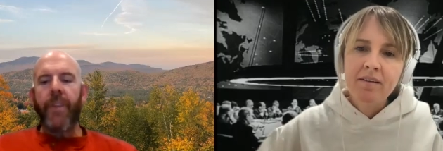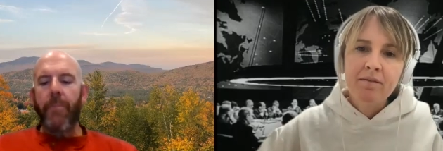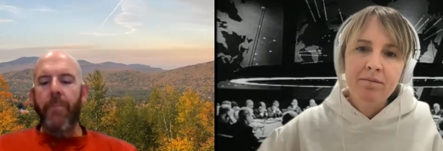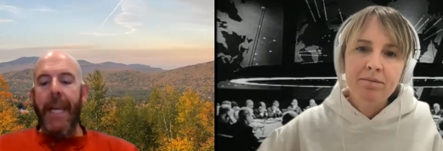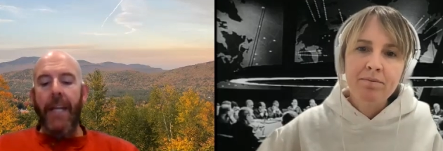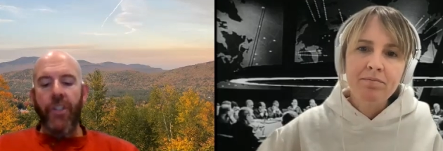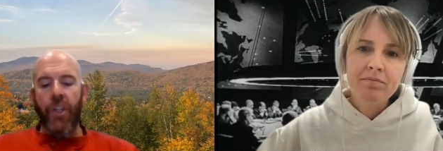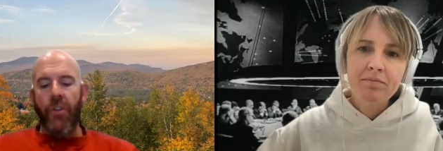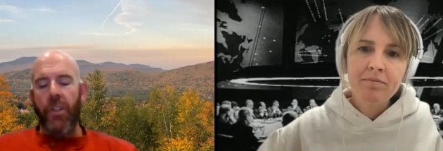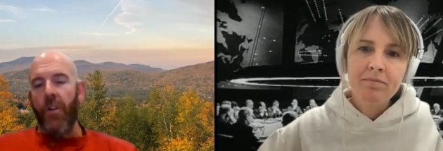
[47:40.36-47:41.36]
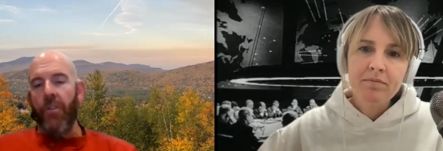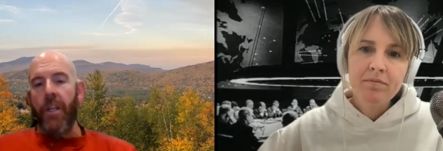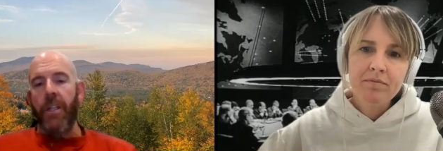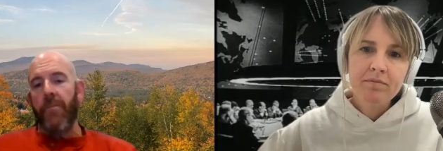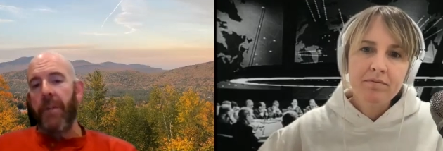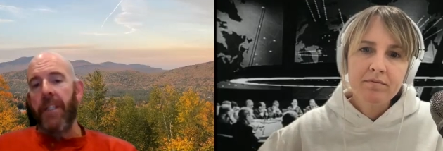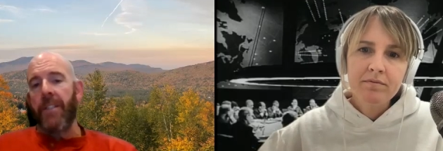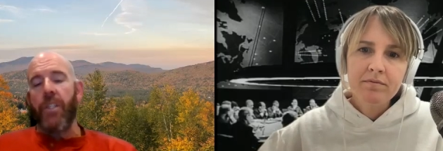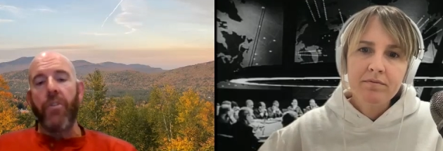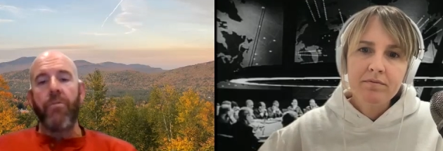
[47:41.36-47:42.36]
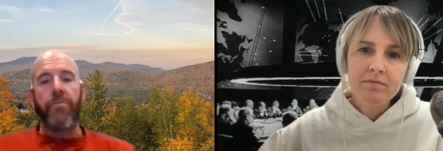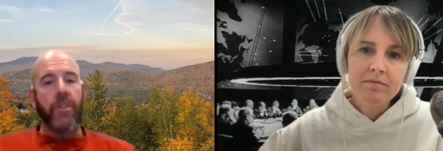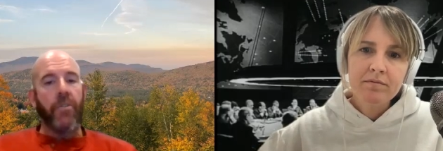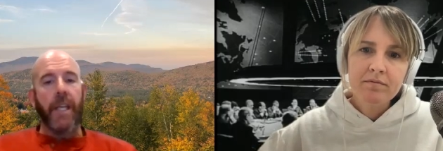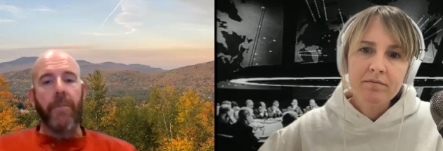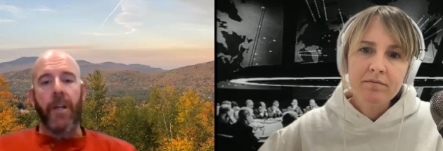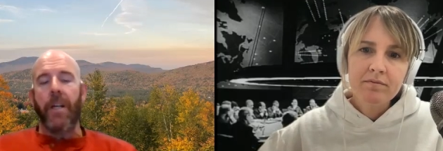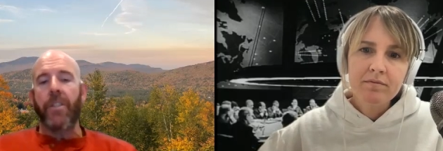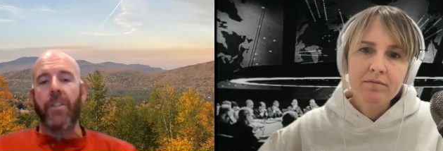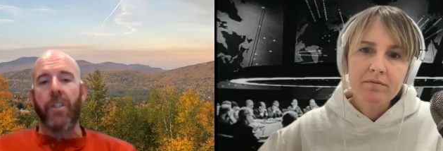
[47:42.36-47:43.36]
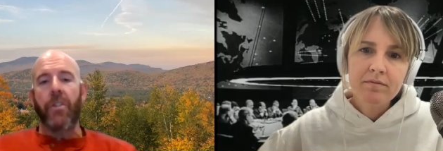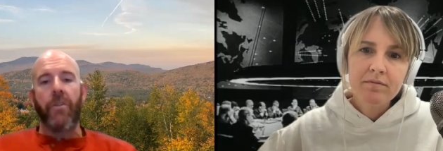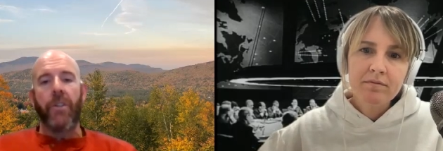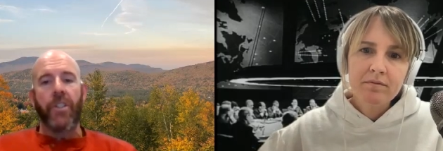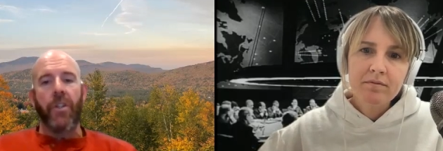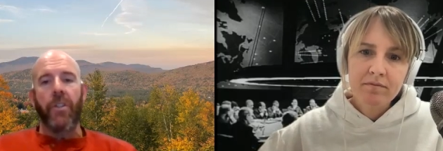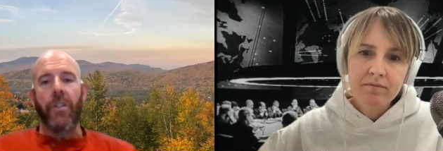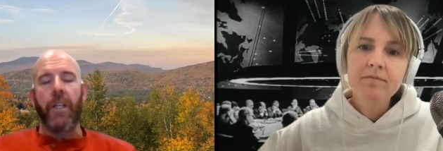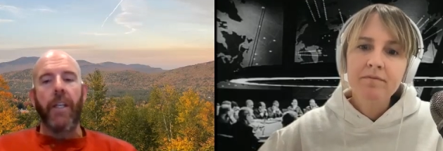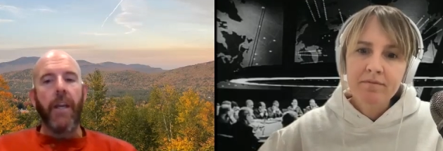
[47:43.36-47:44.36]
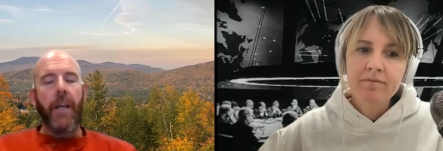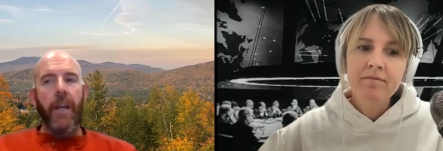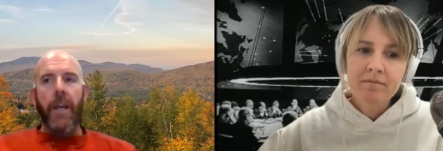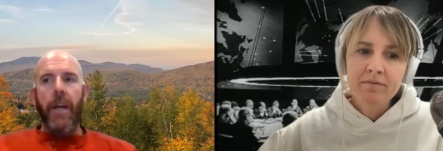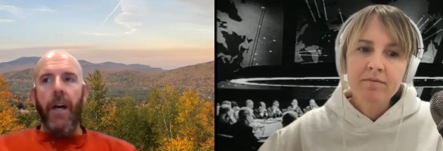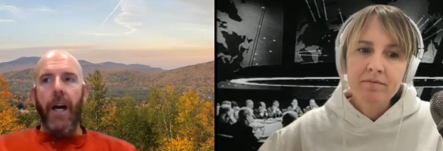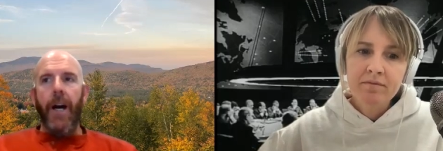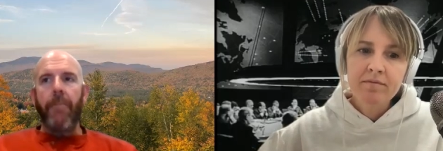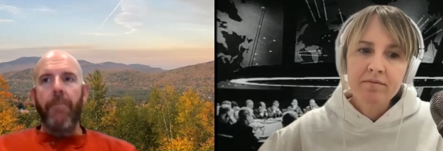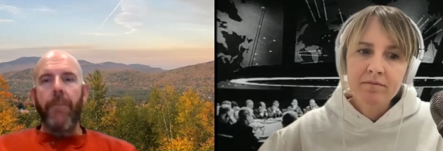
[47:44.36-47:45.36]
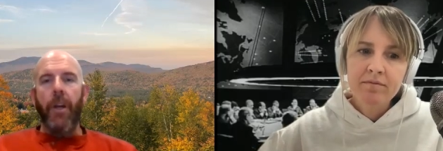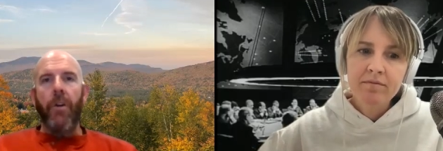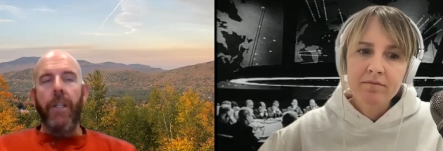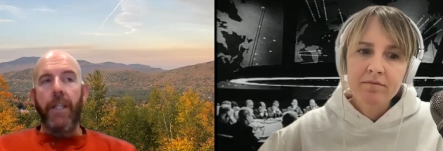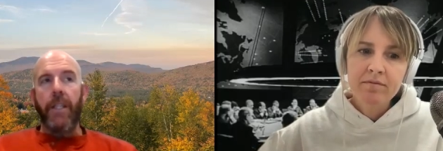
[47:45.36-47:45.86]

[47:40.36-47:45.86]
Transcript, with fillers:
Speaker 1: But listen, you take precautions, you look over your shoulder, and, and then the